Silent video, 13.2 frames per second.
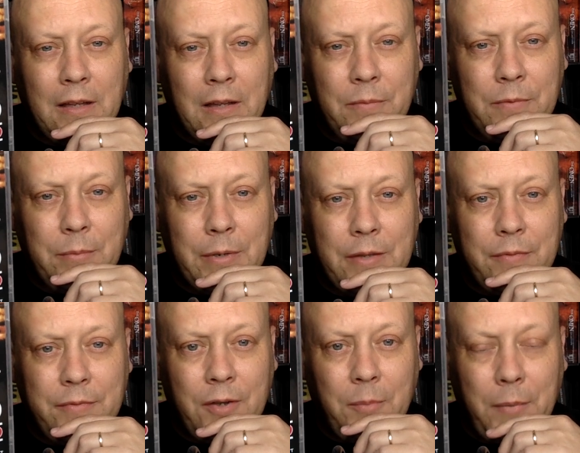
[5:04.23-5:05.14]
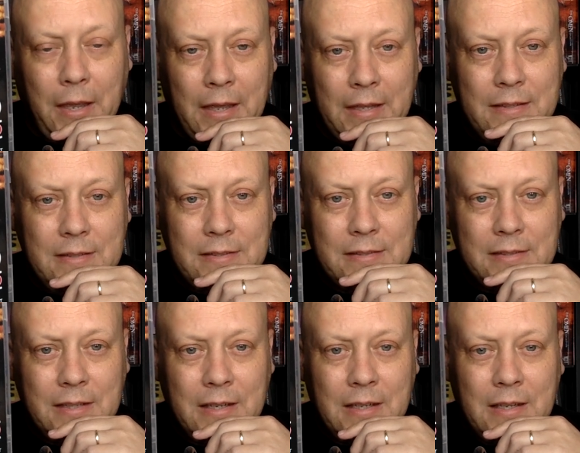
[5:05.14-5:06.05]
I love the way the film
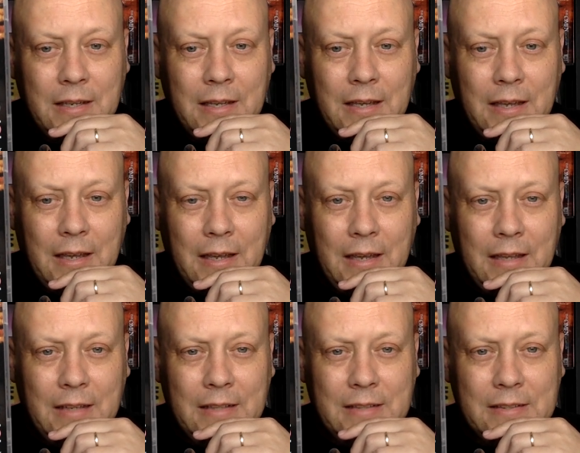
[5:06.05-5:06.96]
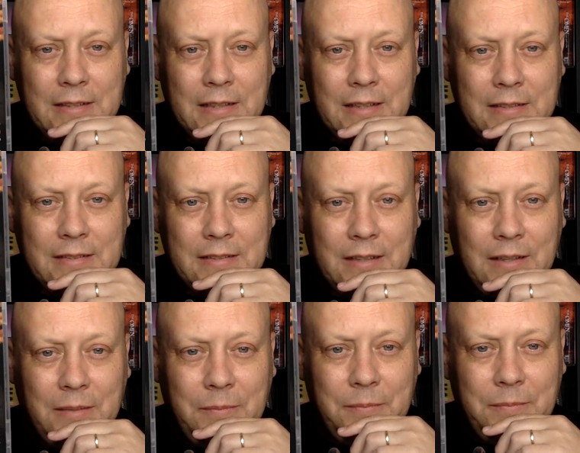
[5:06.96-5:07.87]
ends. And it's
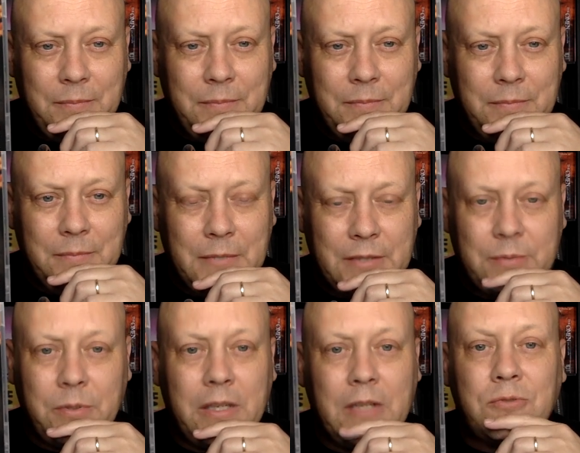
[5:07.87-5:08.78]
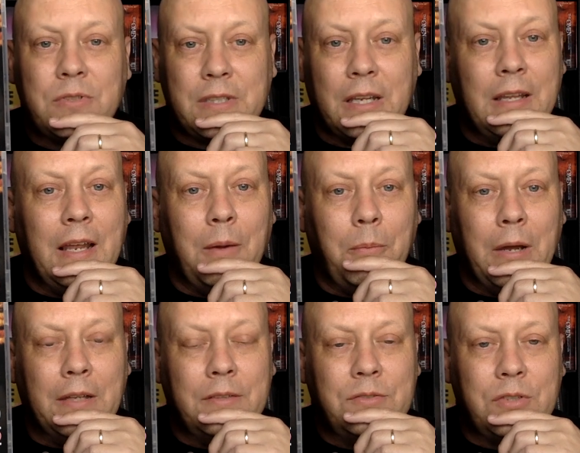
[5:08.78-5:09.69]
really interesting in that
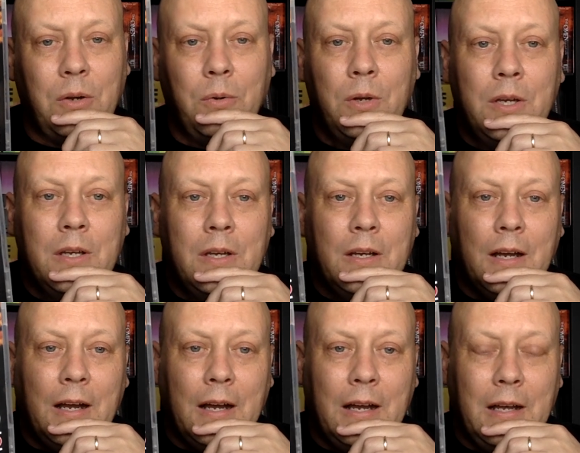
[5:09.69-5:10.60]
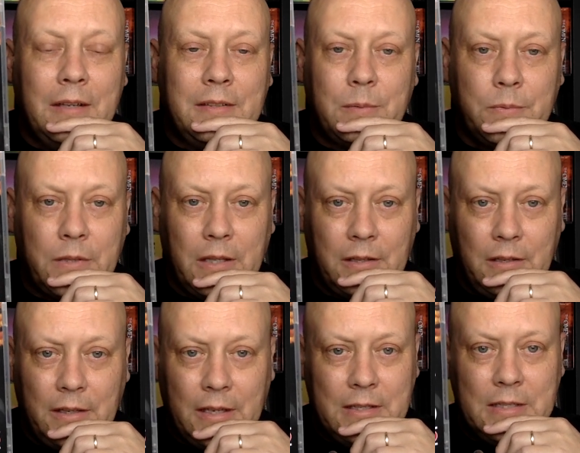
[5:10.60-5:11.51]
way. So definitely a
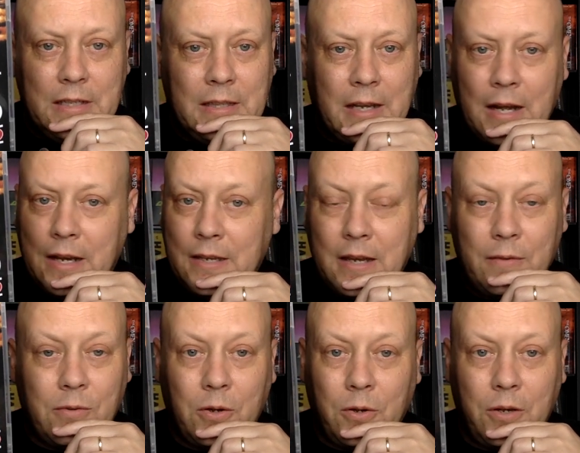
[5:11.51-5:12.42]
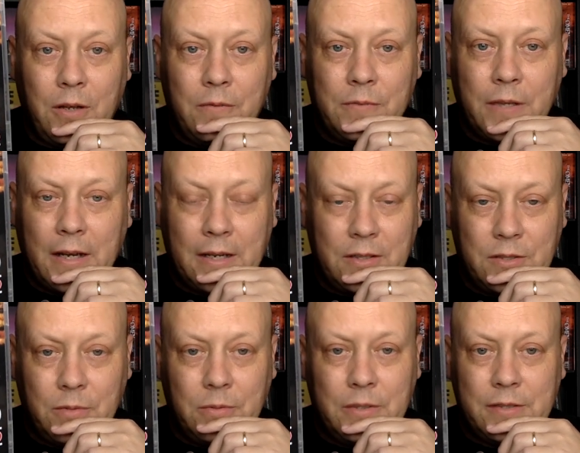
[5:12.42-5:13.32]
little indie that I had never heard of that I can
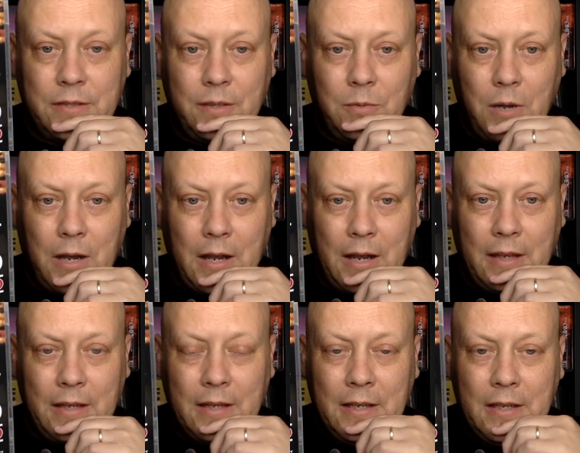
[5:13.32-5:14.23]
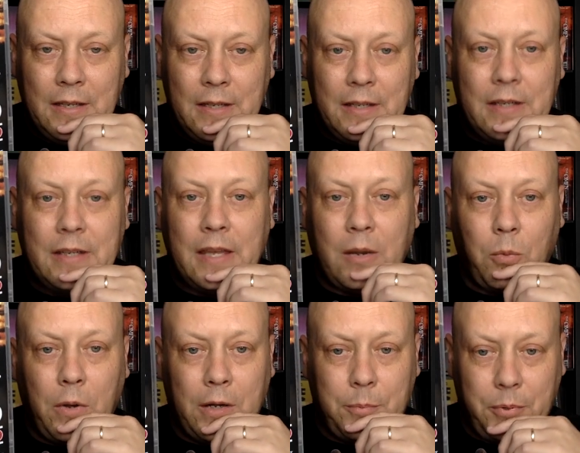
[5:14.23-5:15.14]
totally see why
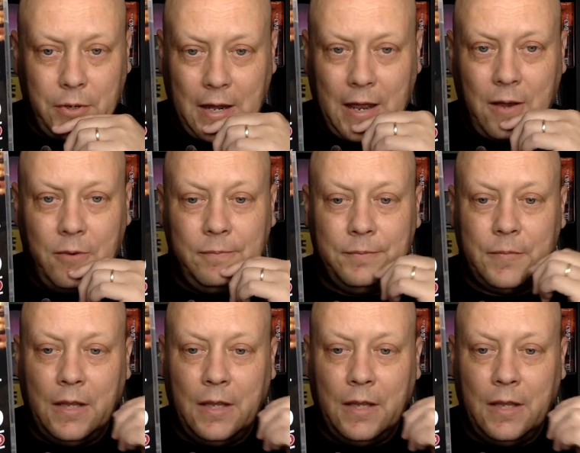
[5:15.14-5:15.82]
Indicator wanted to put out.